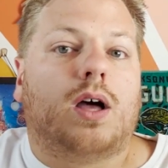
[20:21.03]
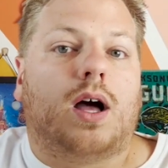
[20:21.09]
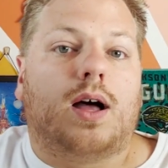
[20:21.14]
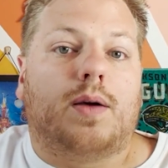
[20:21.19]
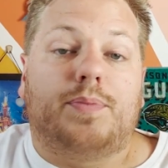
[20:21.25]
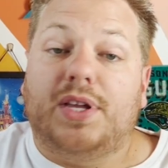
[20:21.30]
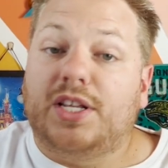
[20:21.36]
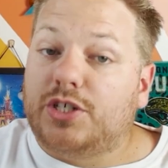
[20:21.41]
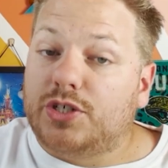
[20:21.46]

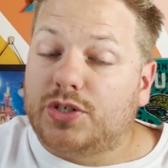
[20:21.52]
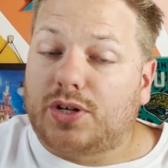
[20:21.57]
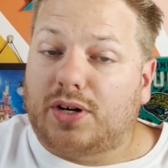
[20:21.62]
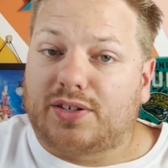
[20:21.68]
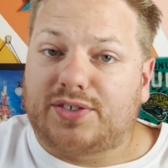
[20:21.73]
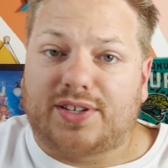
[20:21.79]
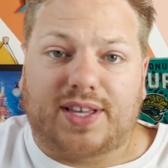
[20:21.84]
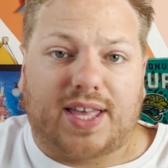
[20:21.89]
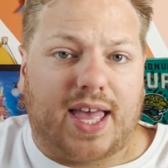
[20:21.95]
beaches,
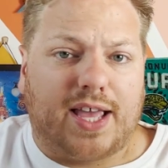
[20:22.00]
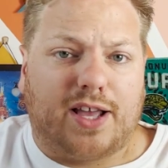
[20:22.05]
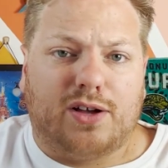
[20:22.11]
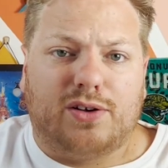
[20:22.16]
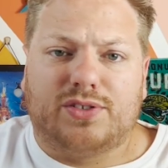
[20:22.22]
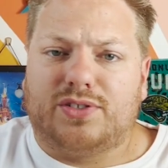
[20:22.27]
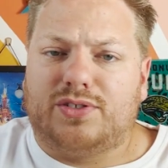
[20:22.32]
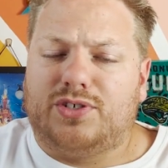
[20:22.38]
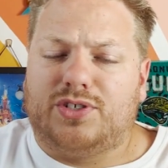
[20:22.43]
Turks and
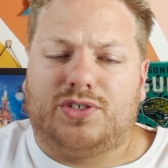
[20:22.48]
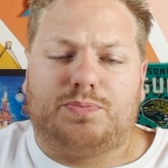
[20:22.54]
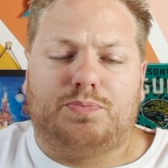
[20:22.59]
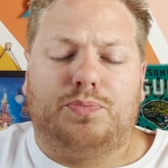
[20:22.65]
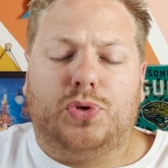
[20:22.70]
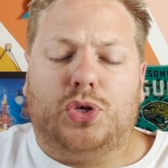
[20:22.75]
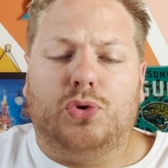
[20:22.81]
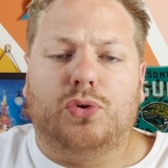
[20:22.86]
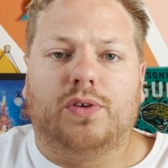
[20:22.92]
Caicos, just
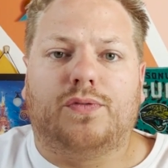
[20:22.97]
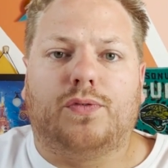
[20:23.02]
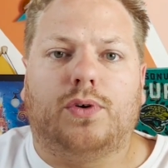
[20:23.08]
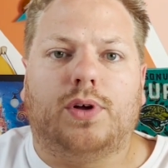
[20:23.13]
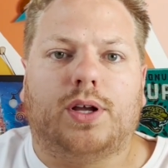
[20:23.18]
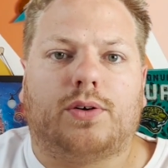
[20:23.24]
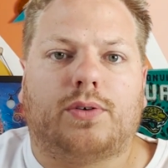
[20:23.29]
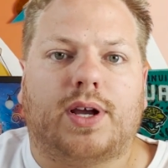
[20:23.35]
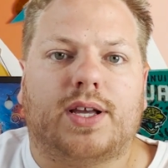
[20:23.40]
beautiful
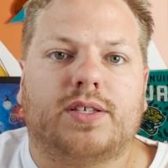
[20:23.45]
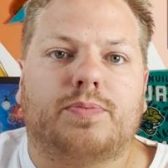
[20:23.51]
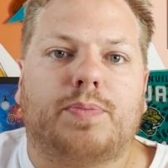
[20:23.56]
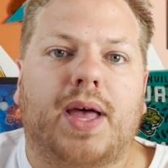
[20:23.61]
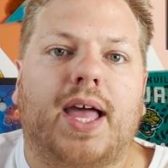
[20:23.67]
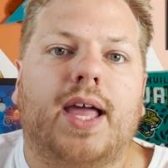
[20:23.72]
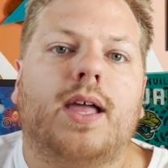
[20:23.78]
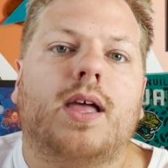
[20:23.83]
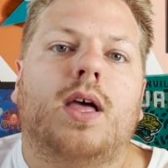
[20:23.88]
at Grace
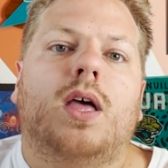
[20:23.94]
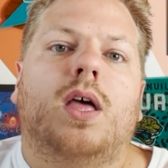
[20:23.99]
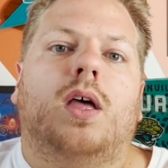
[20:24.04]
Bay.